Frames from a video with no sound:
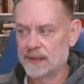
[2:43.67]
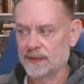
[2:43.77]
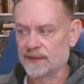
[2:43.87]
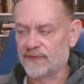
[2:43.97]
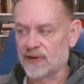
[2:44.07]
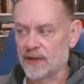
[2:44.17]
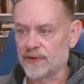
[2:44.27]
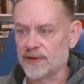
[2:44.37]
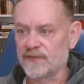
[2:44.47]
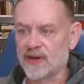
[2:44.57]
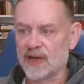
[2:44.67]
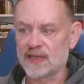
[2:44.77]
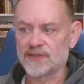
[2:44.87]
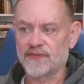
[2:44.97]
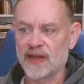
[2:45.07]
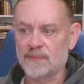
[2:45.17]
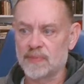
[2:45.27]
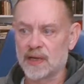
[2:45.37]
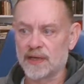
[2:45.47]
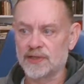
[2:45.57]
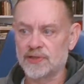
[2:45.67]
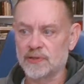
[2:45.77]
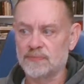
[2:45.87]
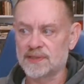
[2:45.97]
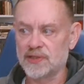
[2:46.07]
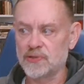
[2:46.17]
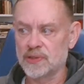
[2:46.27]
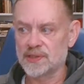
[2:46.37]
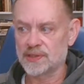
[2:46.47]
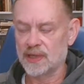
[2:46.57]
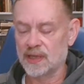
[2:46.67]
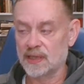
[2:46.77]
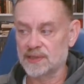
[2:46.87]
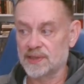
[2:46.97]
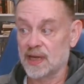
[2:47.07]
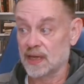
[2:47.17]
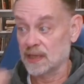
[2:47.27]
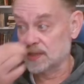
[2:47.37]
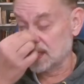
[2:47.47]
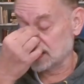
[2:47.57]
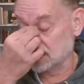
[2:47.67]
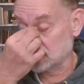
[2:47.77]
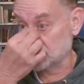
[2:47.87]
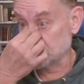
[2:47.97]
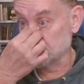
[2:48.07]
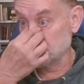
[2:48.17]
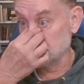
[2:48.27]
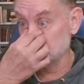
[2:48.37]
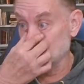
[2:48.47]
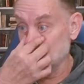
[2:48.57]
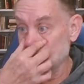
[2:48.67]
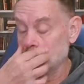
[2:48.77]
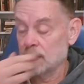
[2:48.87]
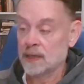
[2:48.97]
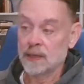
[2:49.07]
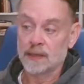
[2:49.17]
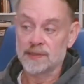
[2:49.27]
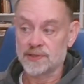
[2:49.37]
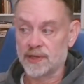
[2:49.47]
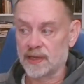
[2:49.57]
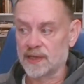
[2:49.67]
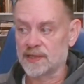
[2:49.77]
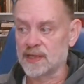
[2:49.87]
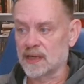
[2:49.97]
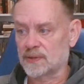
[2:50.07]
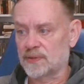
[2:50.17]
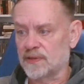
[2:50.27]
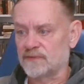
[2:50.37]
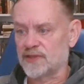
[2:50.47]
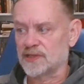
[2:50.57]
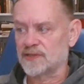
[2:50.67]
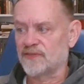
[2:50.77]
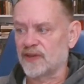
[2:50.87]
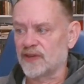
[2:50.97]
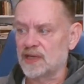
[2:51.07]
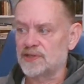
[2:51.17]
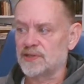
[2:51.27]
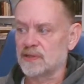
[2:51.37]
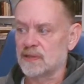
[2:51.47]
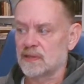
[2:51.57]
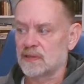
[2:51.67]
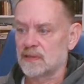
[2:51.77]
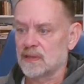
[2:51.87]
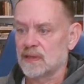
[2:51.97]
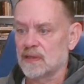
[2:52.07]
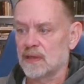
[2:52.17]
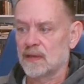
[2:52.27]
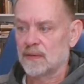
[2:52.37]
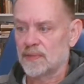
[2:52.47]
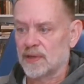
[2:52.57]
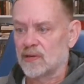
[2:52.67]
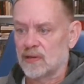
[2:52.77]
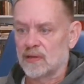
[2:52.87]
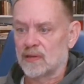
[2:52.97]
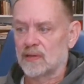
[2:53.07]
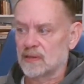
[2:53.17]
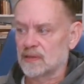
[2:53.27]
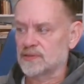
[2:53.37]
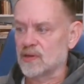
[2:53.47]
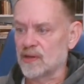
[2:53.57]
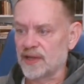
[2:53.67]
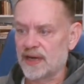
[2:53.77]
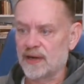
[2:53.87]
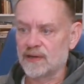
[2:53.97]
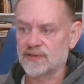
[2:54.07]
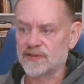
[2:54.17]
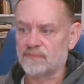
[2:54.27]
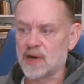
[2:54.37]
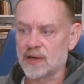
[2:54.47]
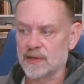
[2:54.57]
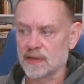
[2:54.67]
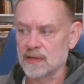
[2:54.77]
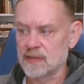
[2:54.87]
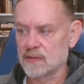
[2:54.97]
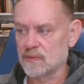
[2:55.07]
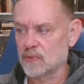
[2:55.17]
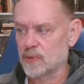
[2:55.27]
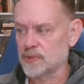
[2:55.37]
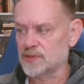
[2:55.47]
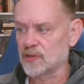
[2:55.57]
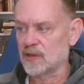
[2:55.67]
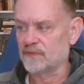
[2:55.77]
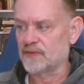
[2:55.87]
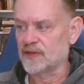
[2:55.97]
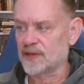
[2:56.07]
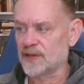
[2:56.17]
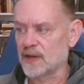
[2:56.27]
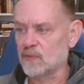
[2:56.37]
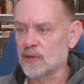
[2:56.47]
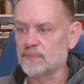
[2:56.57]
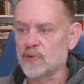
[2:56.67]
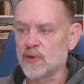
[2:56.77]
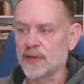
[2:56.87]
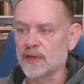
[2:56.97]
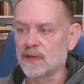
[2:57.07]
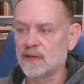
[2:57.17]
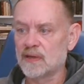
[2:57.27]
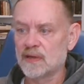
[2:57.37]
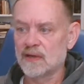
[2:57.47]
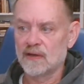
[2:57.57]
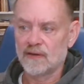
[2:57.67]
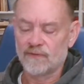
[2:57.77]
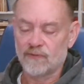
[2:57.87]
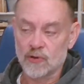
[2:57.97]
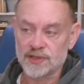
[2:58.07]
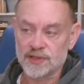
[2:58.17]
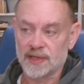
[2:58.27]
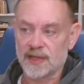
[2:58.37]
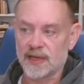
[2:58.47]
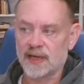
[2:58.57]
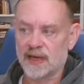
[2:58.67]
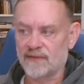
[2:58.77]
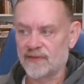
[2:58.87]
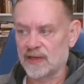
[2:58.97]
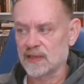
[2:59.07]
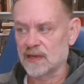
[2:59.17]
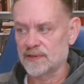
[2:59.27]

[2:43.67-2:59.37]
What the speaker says: that the father and divines of that body should be assiduous and exact in their duties concerning the doctrine of justification, because all the errors of Martin were resolved into that one point. For, said they, having